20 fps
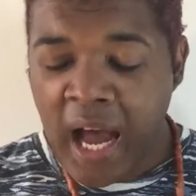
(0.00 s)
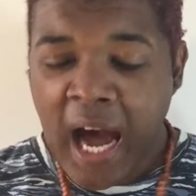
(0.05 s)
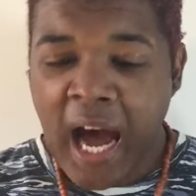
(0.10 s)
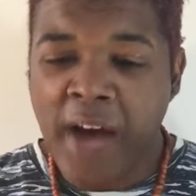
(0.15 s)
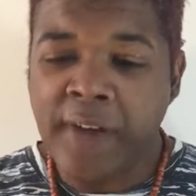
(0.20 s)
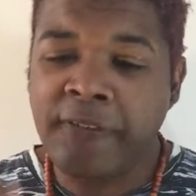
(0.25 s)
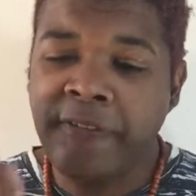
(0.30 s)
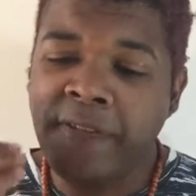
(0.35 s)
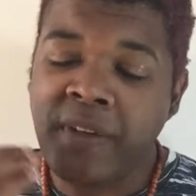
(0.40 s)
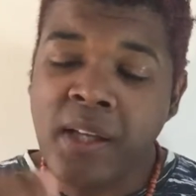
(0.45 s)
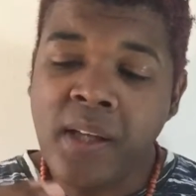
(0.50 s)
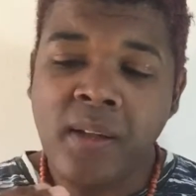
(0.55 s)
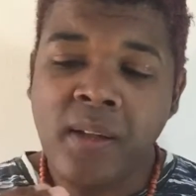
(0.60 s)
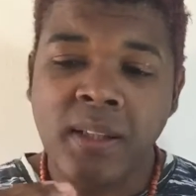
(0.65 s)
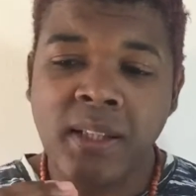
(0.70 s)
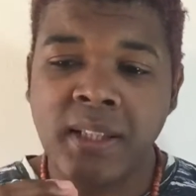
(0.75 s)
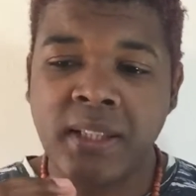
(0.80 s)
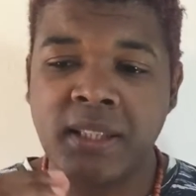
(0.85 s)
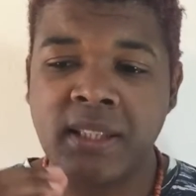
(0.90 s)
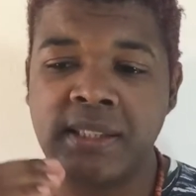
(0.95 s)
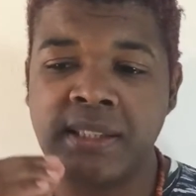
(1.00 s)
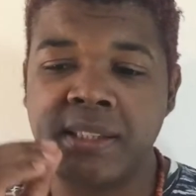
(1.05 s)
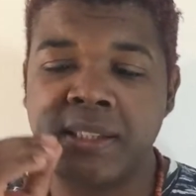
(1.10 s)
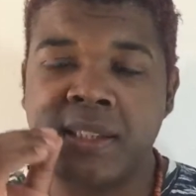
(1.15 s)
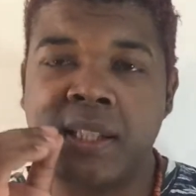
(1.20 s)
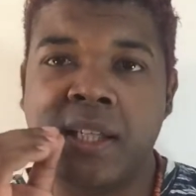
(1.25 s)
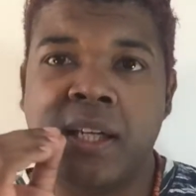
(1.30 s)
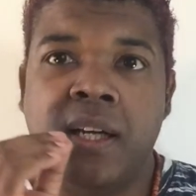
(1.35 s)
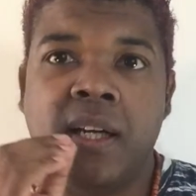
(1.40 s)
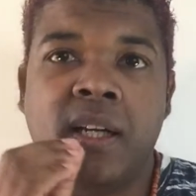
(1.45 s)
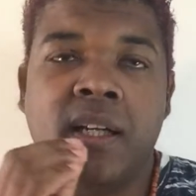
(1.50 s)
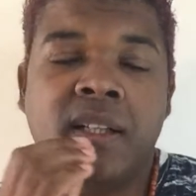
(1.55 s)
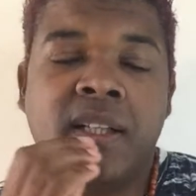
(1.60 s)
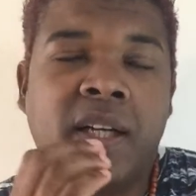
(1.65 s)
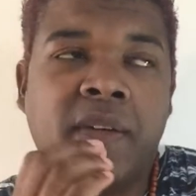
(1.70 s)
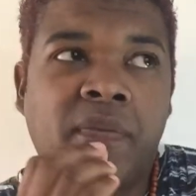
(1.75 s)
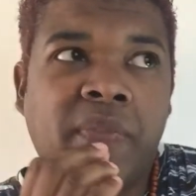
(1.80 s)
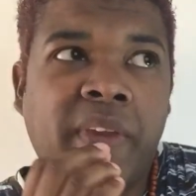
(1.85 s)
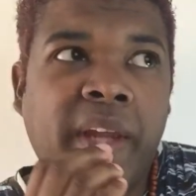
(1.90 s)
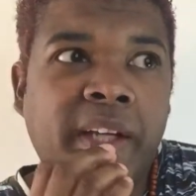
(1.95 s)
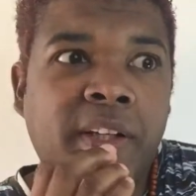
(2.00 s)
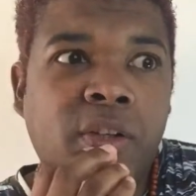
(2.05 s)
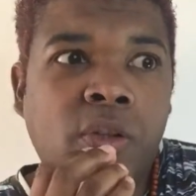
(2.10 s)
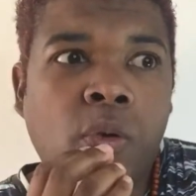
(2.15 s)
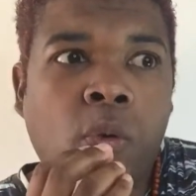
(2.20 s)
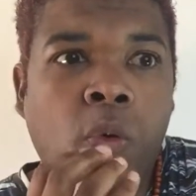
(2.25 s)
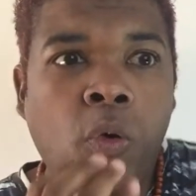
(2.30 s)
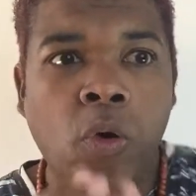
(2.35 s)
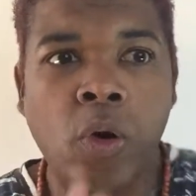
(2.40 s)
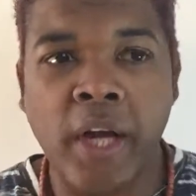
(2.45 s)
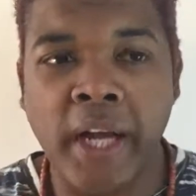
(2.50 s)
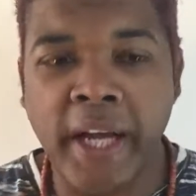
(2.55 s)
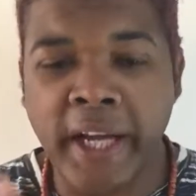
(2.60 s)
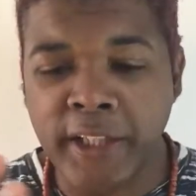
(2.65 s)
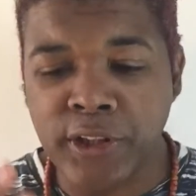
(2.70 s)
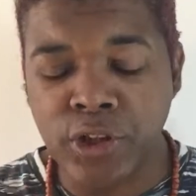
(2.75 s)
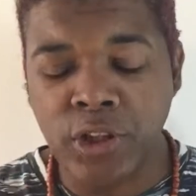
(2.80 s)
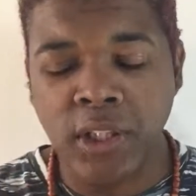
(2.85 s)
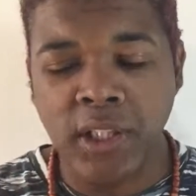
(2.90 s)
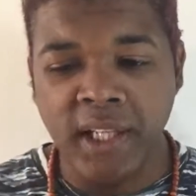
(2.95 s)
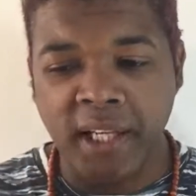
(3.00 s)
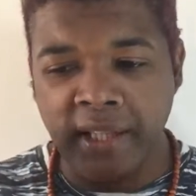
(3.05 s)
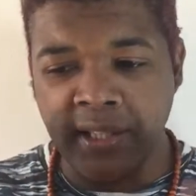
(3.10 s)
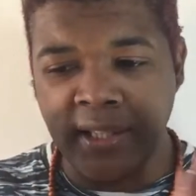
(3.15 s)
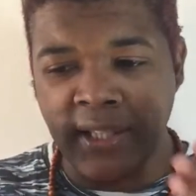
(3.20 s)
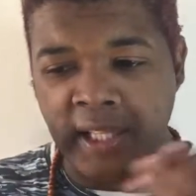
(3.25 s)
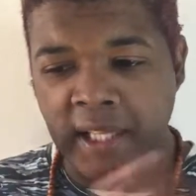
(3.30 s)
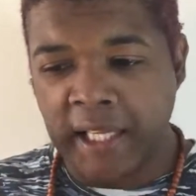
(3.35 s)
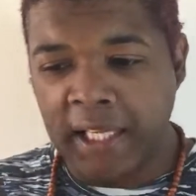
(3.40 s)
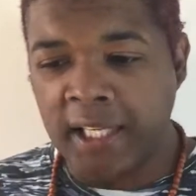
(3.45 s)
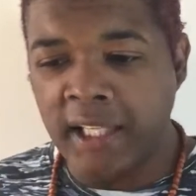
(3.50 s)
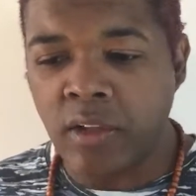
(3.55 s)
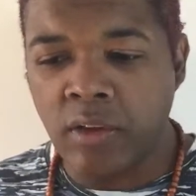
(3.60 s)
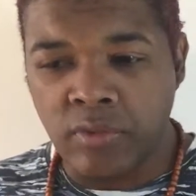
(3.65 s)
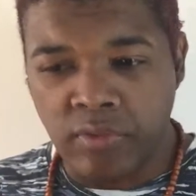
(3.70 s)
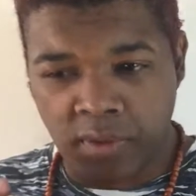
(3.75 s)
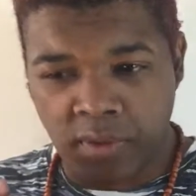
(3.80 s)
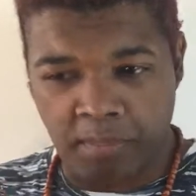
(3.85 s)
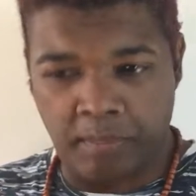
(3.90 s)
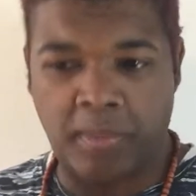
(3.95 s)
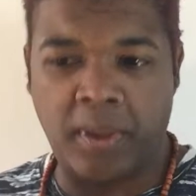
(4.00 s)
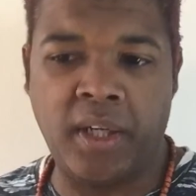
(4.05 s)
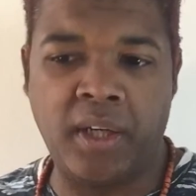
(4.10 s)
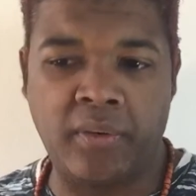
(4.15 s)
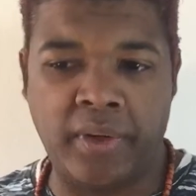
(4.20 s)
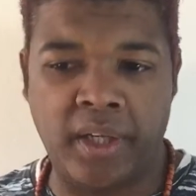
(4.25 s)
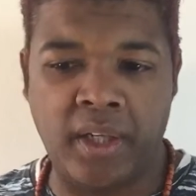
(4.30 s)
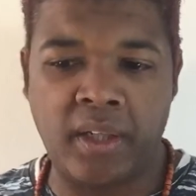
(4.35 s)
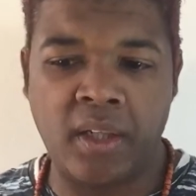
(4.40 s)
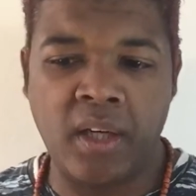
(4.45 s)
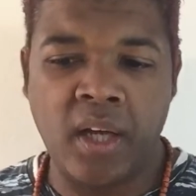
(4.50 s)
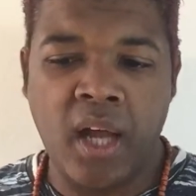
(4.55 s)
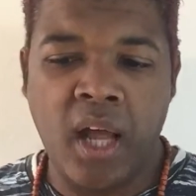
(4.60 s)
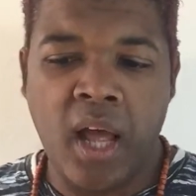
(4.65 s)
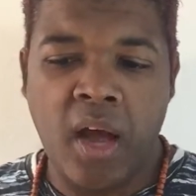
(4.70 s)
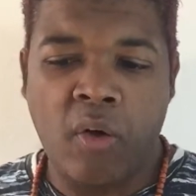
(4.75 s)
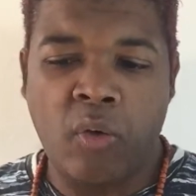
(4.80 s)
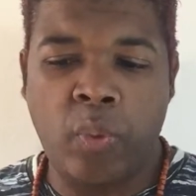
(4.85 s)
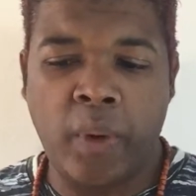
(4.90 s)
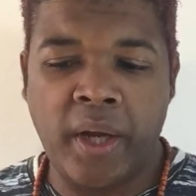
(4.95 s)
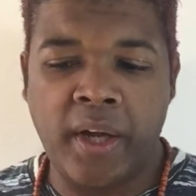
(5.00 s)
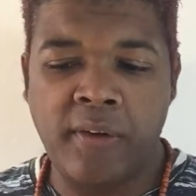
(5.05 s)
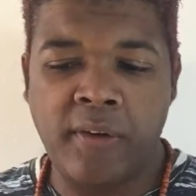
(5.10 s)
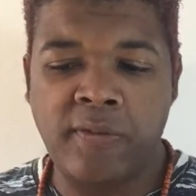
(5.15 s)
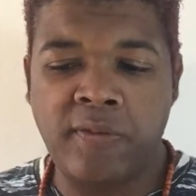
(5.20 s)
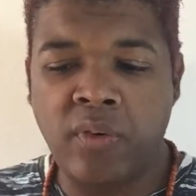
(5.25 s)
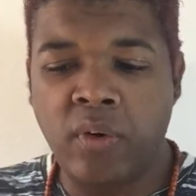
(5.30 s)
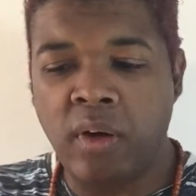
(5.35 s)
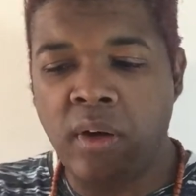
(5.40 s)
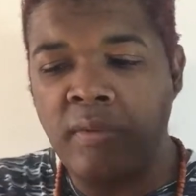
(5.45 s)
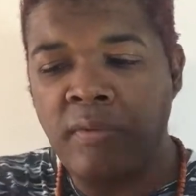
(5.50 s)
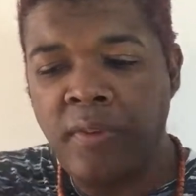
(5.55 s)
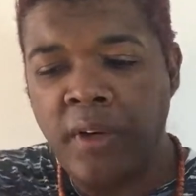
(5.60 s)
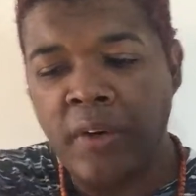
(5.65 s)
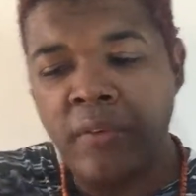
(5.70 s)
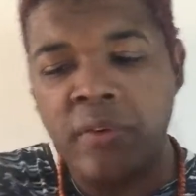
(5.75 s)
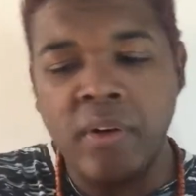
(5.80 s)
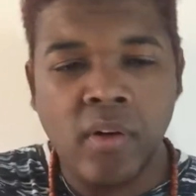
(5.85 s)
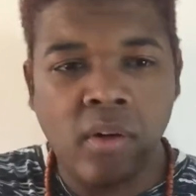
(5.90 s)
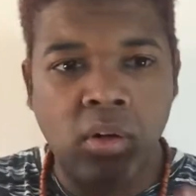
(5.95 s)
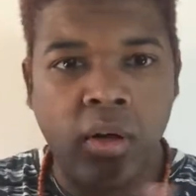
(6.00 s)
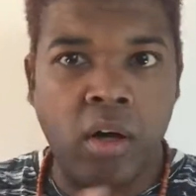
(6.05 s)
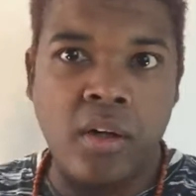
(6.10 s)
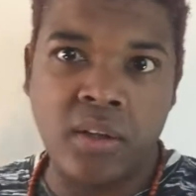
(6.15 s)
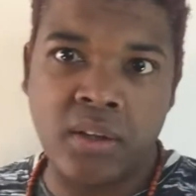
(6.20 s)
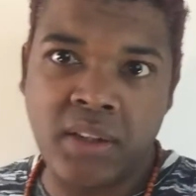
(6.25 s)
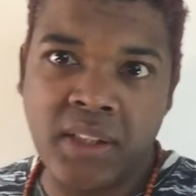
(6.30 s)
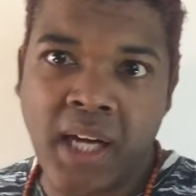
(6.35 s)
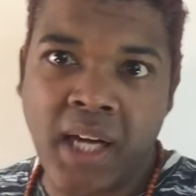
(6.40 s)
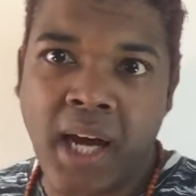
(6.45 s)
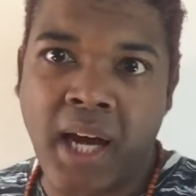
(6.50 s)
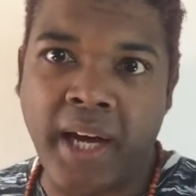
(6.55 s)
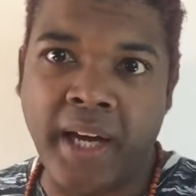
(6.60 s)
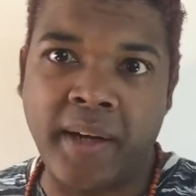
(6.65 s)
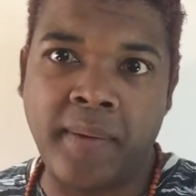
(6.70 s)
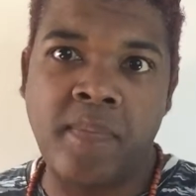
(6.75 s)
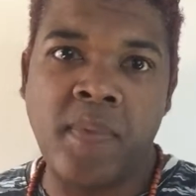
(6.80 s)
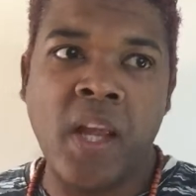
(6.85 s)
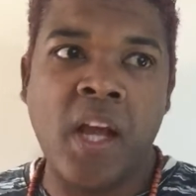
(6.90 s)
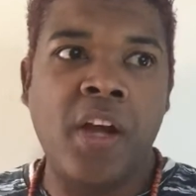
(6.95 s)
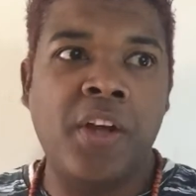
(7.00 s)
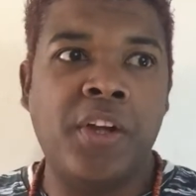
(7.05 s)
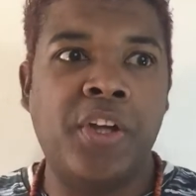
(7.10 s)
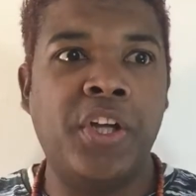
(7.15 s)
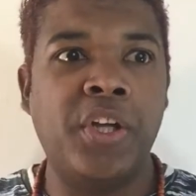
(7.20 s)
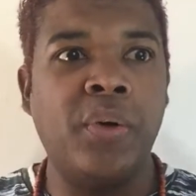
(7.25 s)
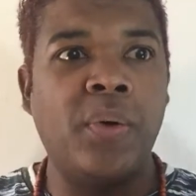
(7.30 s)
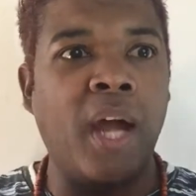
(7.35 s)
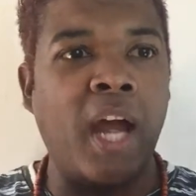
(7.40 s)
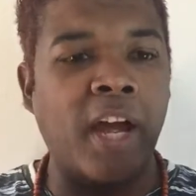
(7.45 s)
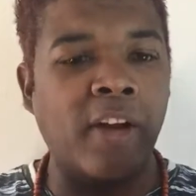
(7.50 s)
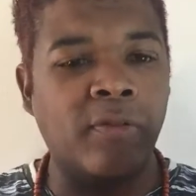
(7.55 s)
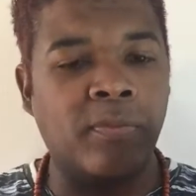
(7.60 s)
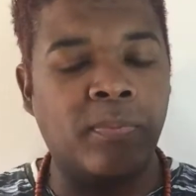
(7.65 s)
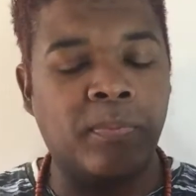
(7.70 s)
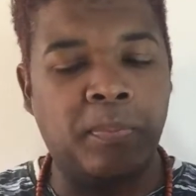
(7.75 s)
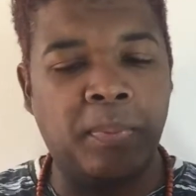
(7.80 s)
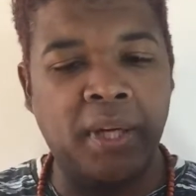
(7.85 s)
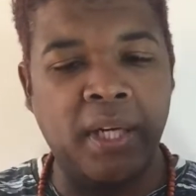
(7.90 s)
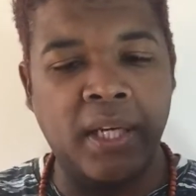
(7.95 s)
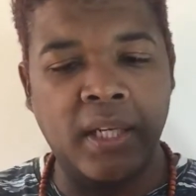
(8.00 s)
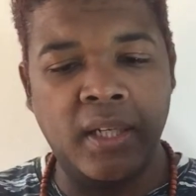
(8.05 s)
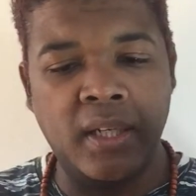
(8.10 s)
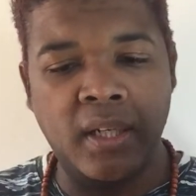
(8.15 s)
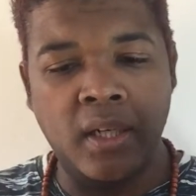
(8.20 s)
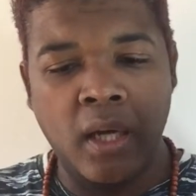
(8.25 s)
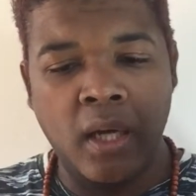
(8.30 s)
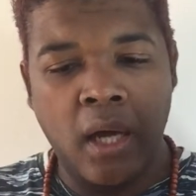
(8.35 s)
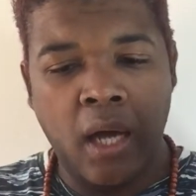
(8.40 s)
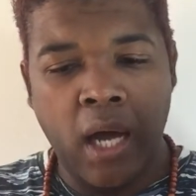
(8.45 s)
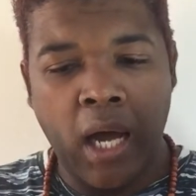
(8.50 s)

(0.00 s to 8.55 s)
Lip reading: I feel that this is that you actually at the end of a period where for a very long time you have been